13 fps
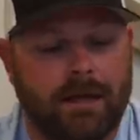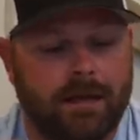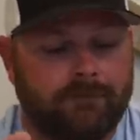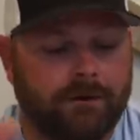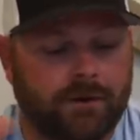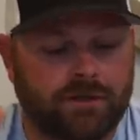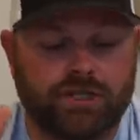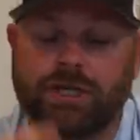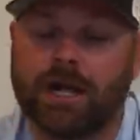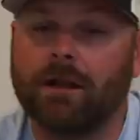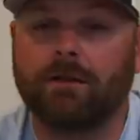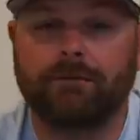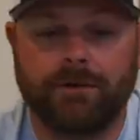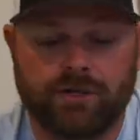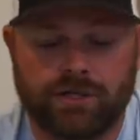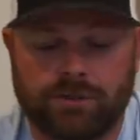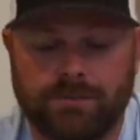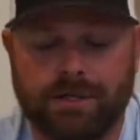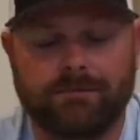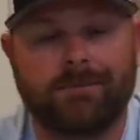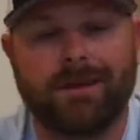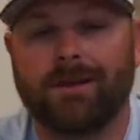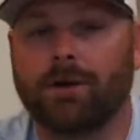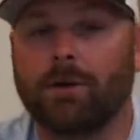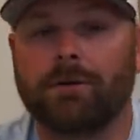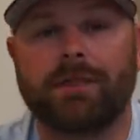If you're a shallow fisherman,
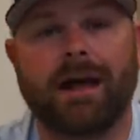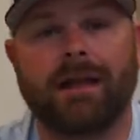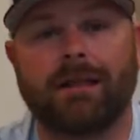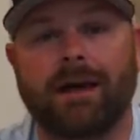go with that